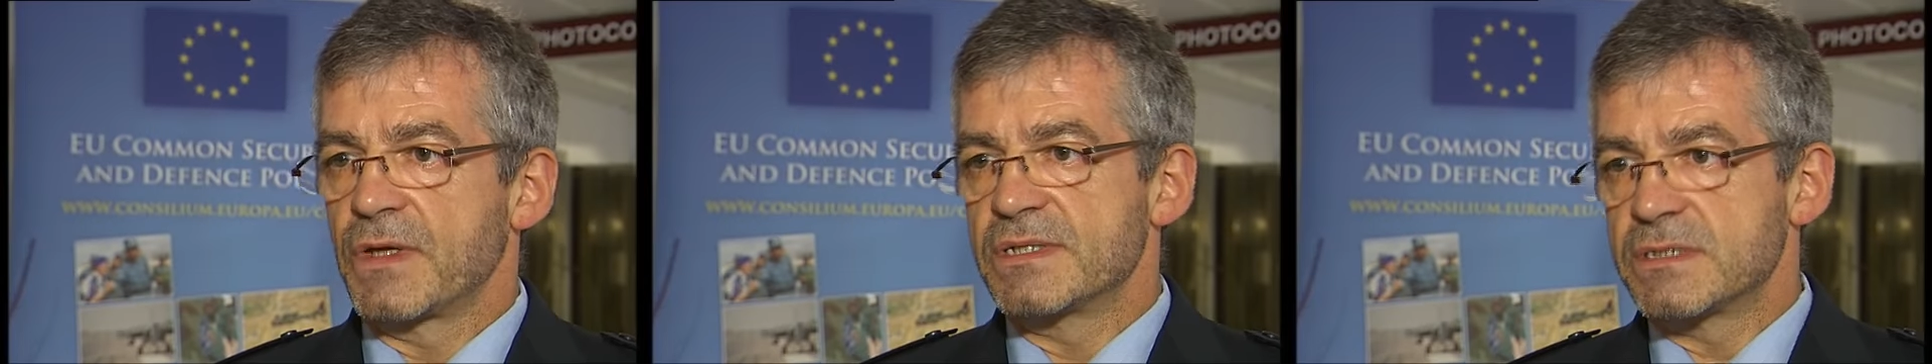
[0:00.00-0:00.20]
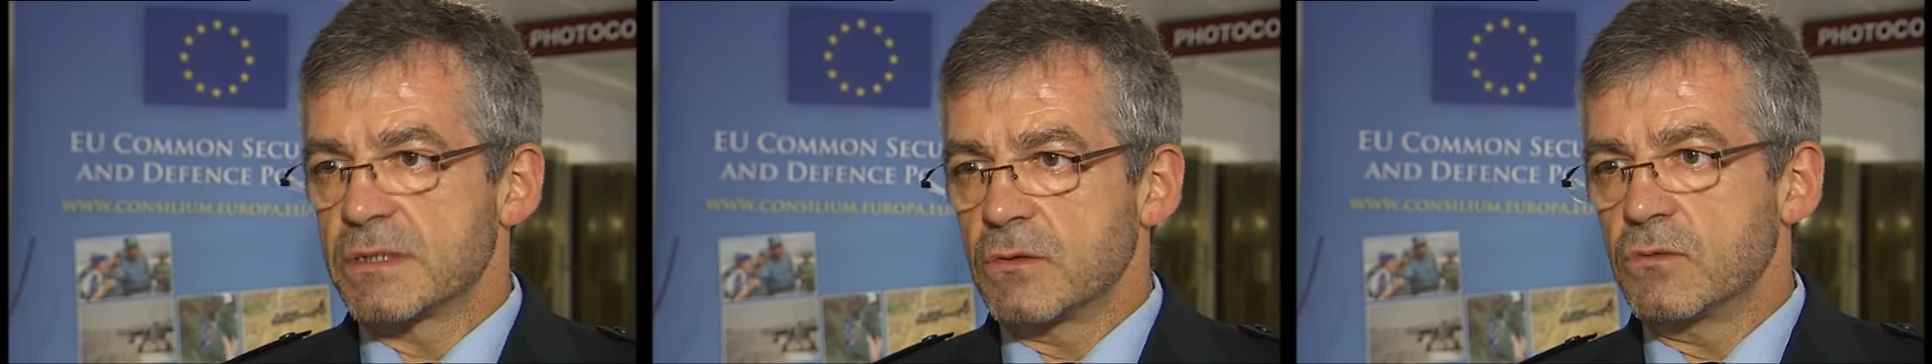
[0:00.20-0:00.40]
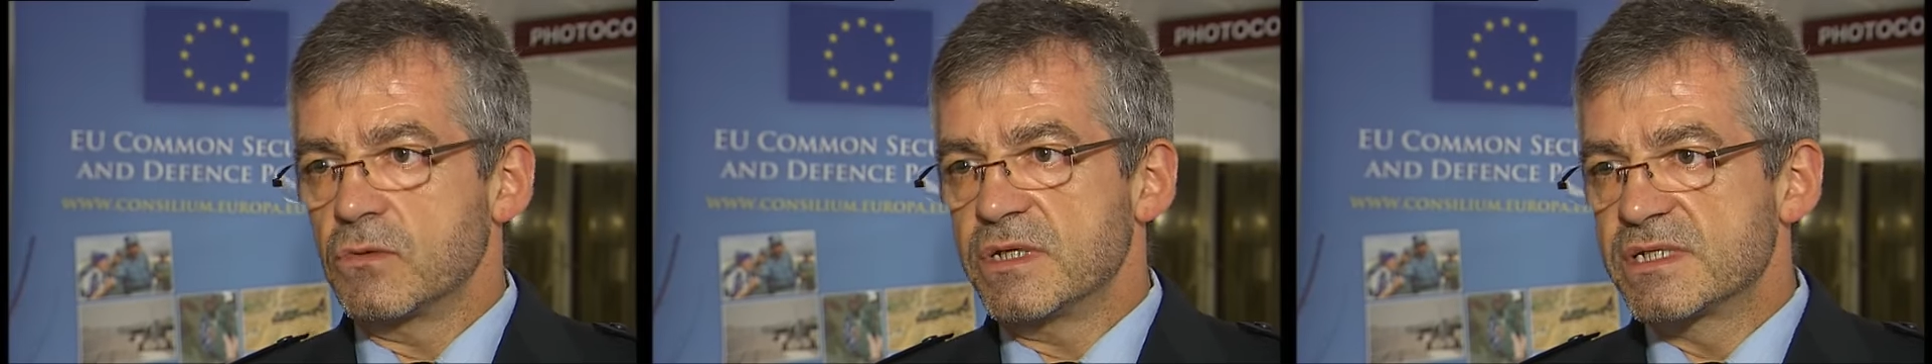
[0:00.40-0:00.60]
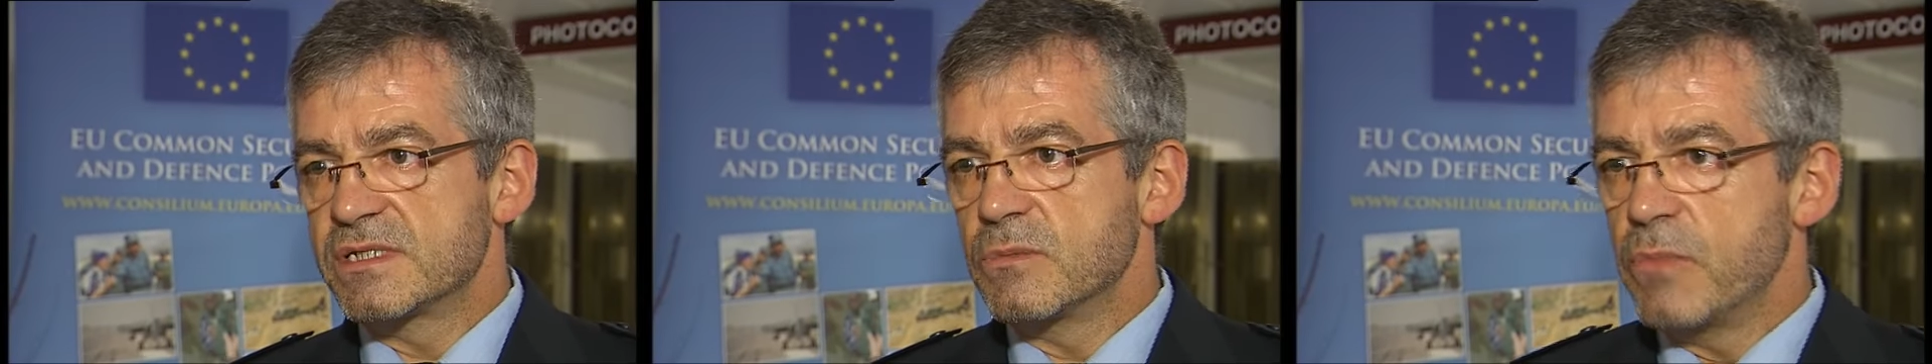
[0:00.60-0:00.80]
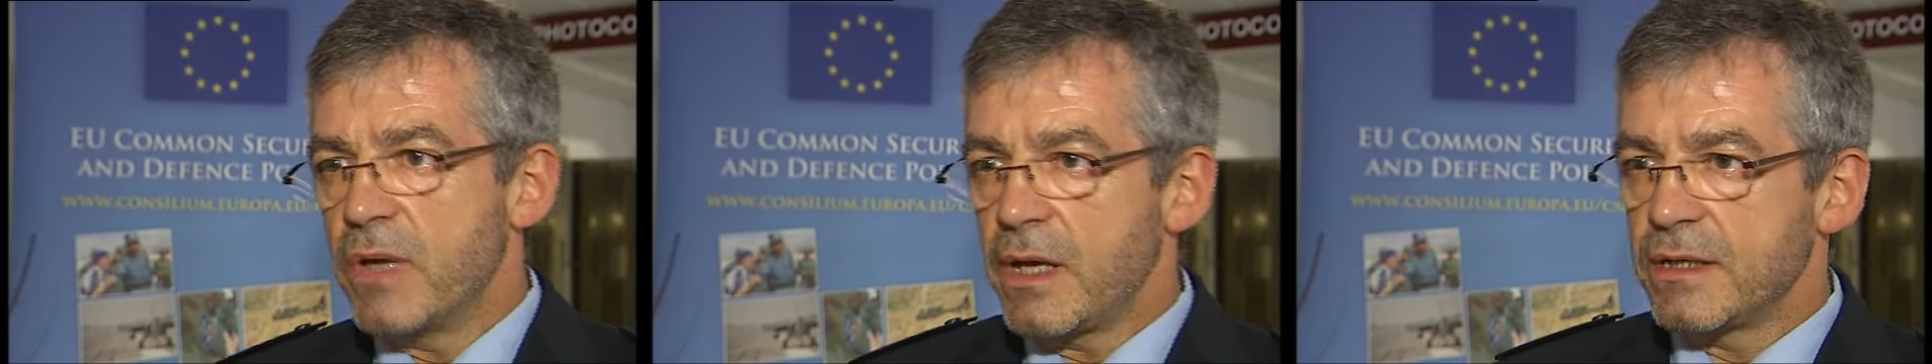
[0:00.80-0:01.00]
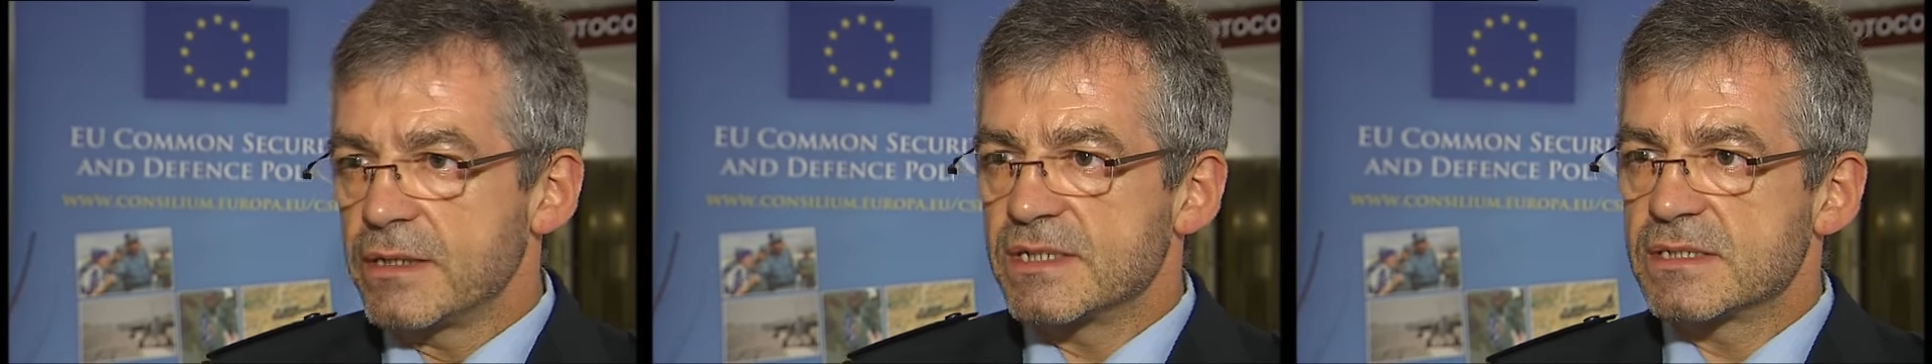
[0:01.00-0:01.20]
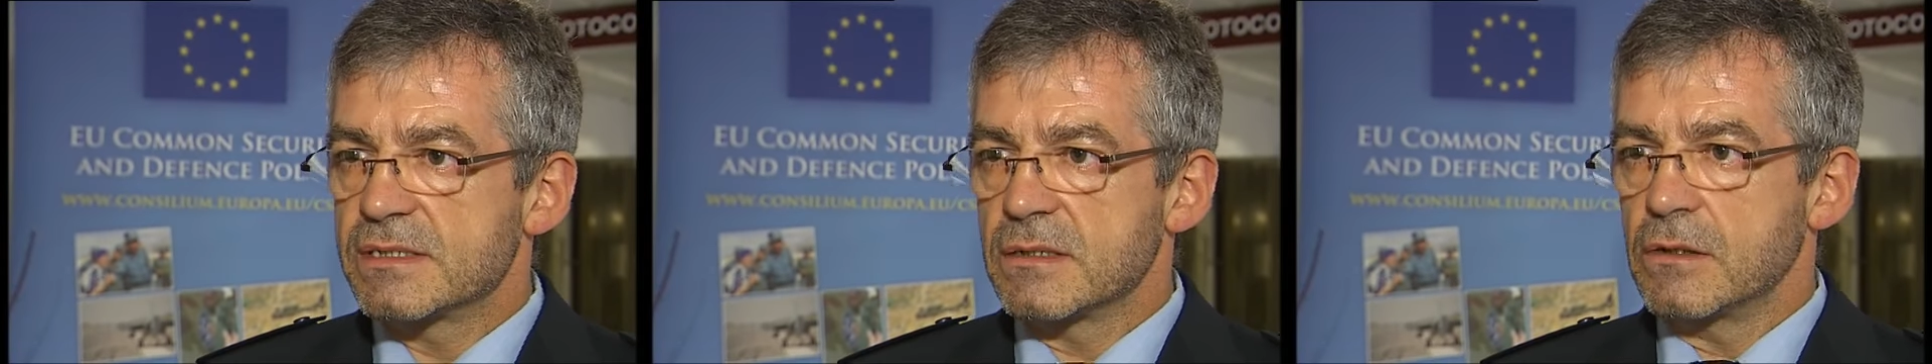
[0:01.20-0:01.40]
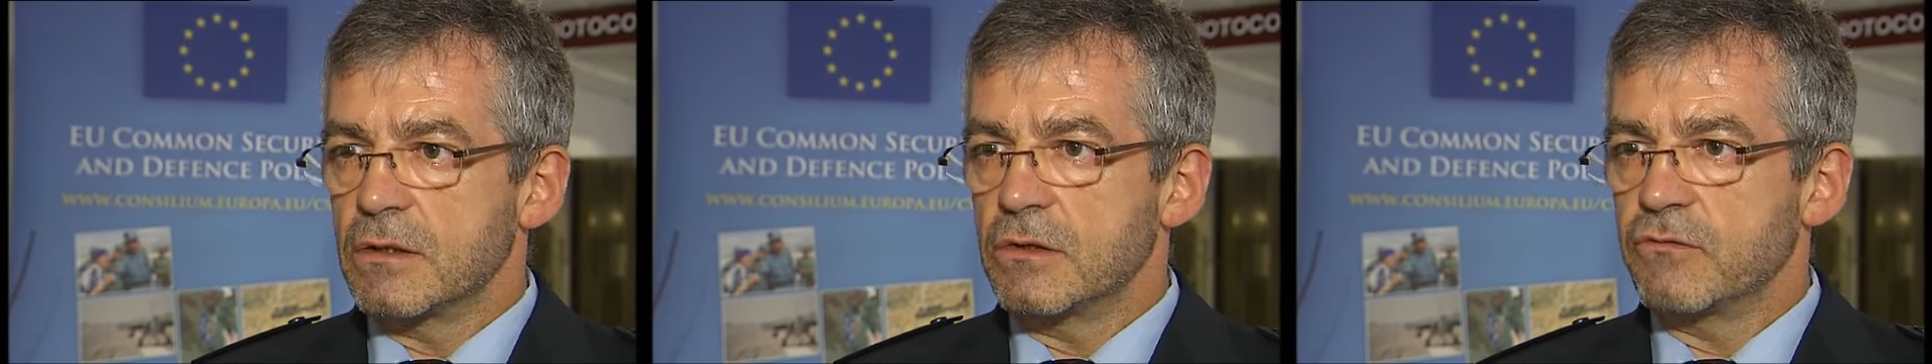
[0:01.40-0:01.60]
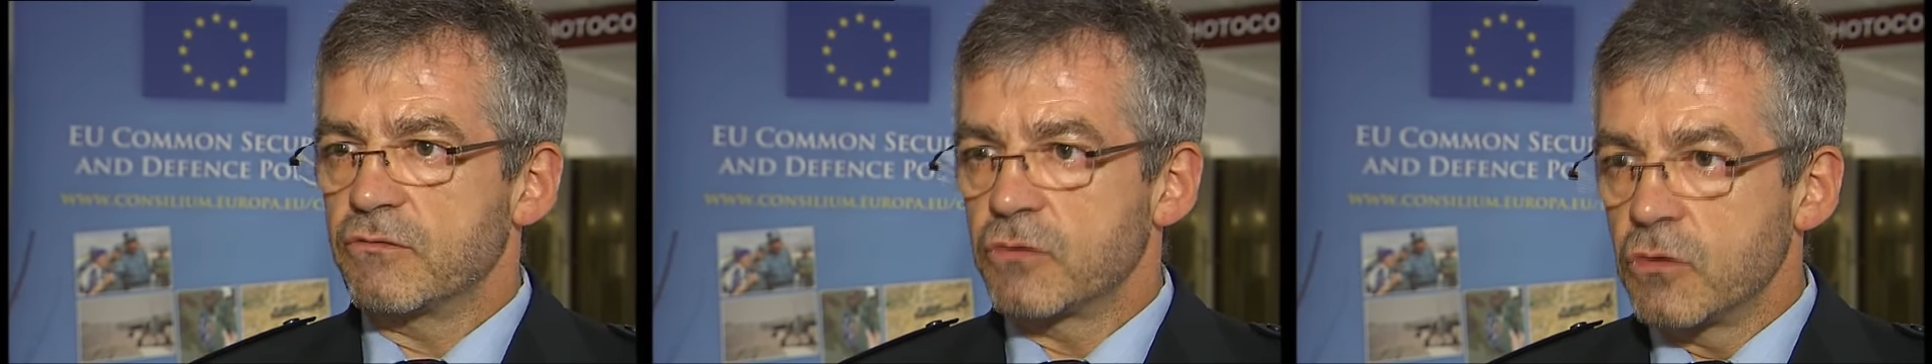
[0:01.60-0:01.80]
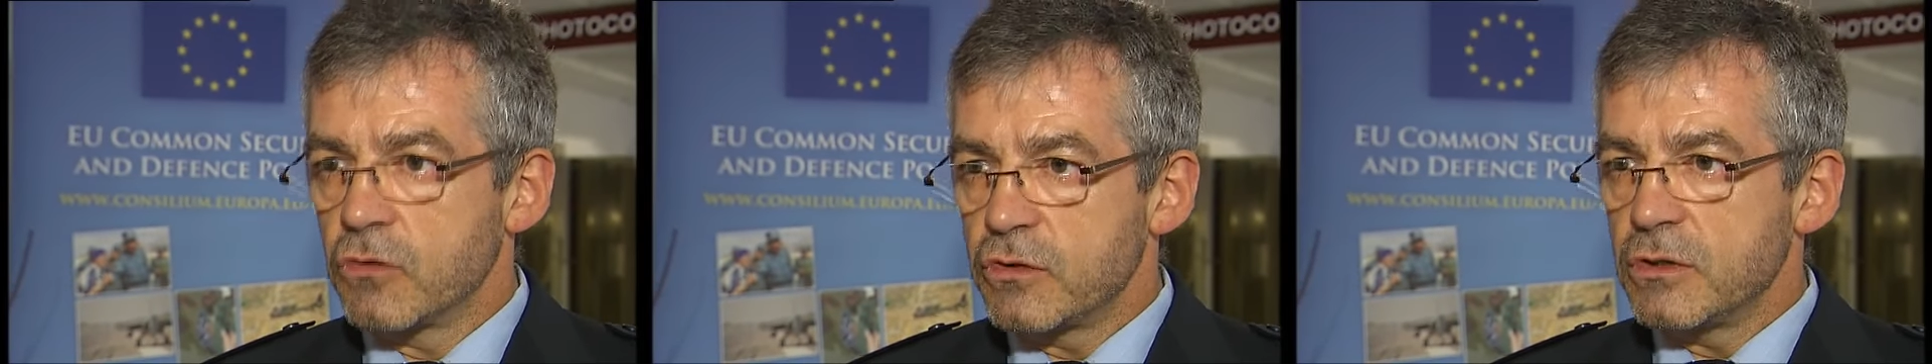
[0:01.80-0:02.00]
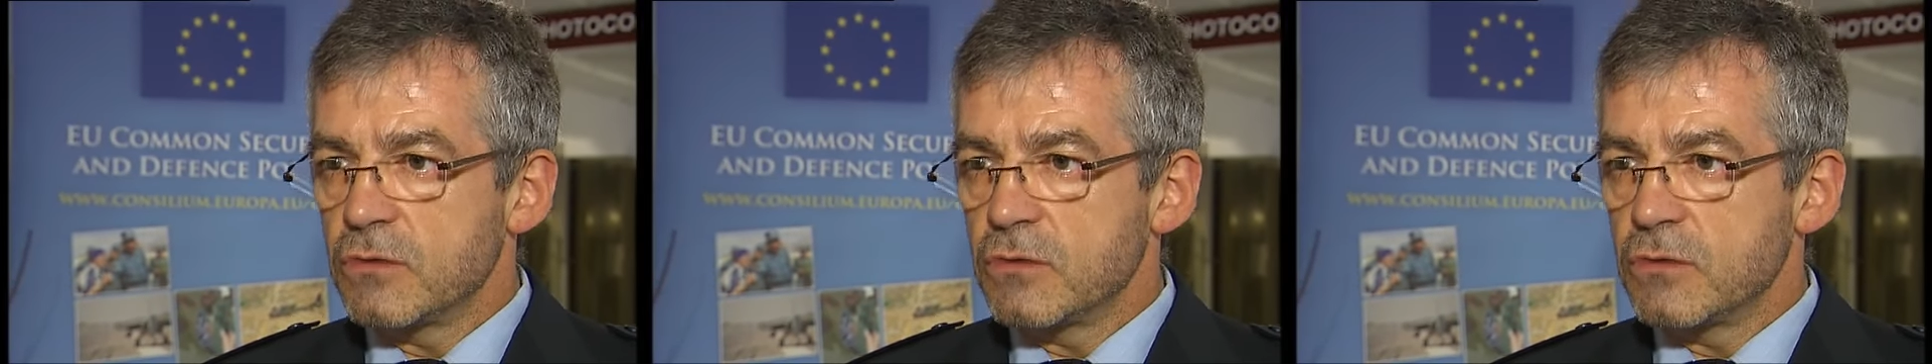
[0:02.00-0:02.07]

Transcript: So it's a balance of good